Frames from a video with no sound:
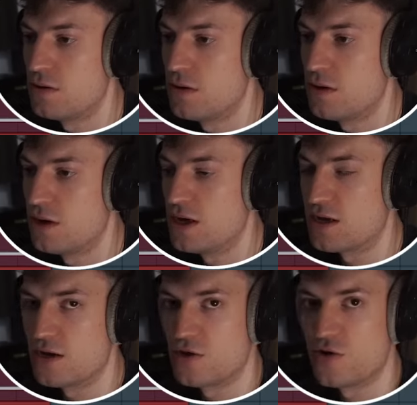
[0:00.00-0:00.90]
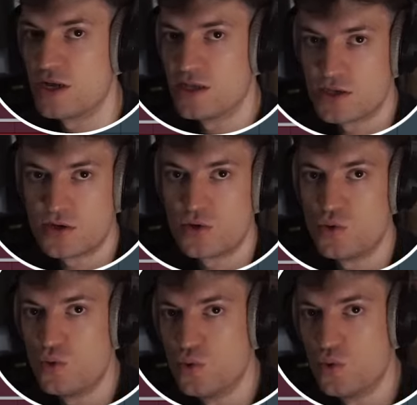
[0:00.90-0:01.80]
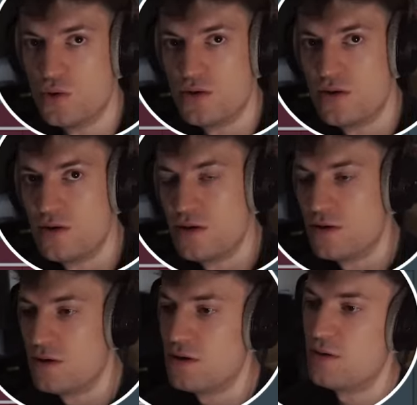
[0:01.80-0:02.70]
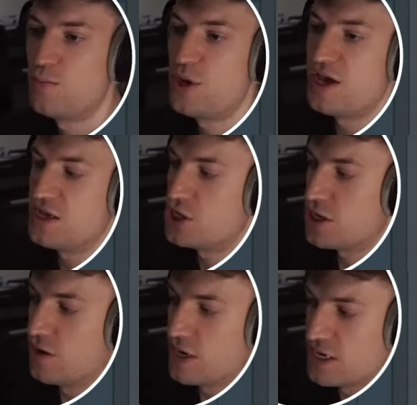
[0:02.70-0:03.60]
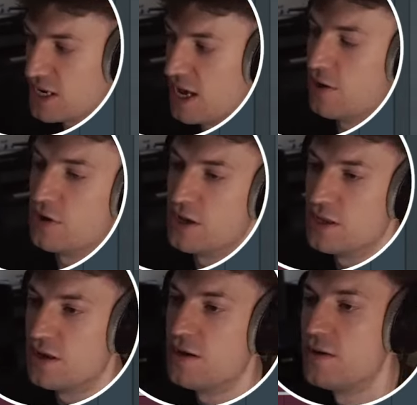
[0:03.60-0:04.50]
And I can create this cool pitch going down like that.